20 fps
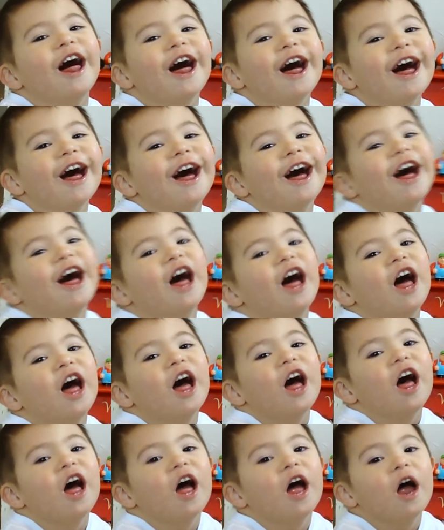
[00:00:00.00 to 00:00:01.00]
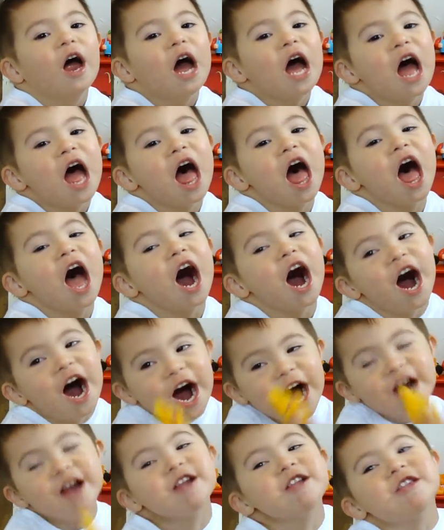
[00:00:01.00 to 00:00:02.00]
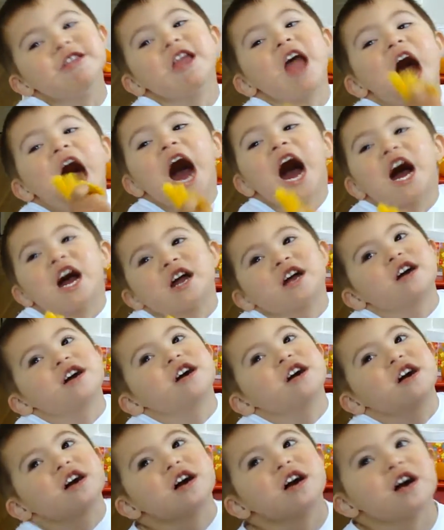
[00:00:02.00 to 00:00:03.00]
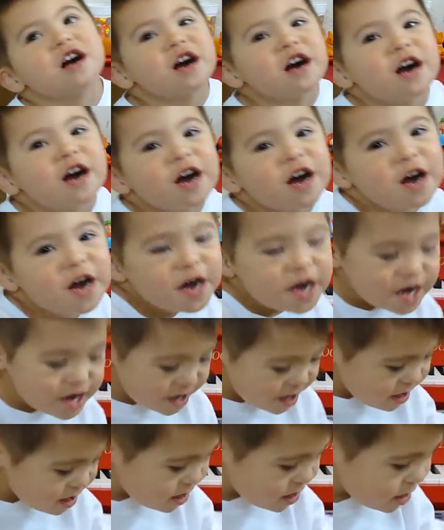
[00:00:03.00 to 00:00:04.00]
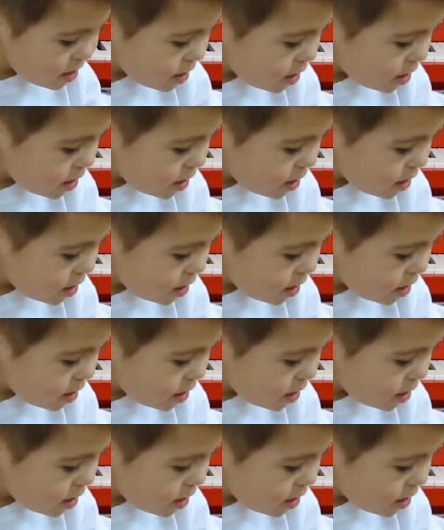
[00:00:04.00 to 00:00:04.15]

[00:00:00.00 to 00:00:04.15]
Can you say jichang? Uh, Nan. Can you say